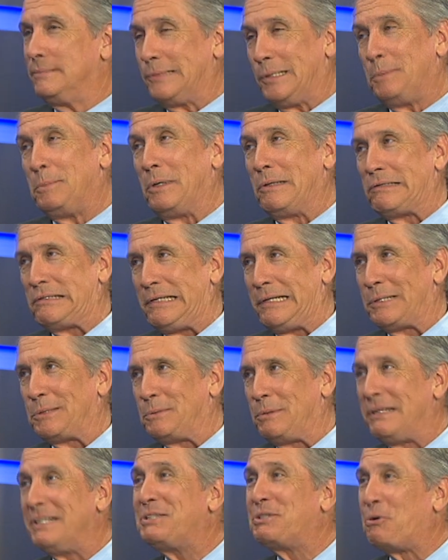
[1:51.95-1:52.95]
Romo is the other
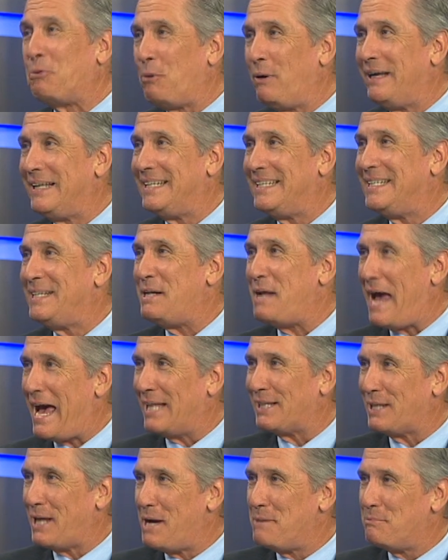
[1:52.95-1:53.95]
one, to win
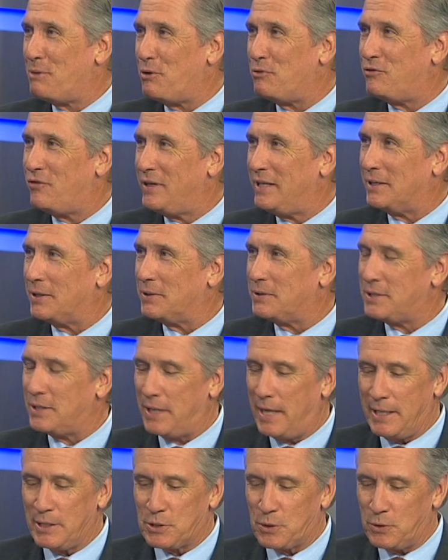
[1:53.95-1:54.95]
at Lambeau Field
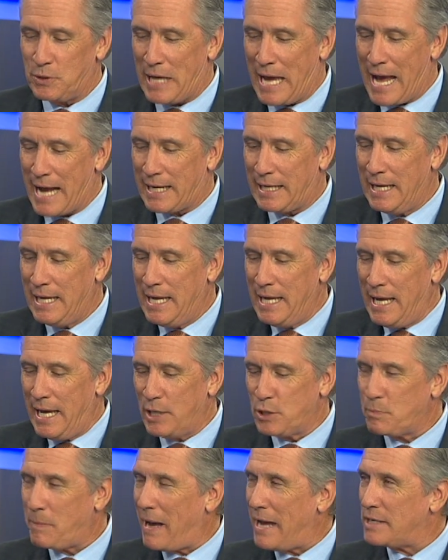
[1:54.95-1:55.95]
today. So Dak
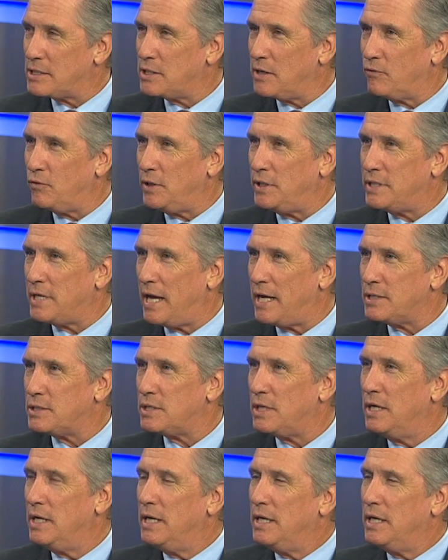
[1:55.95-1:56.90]
has passed every test.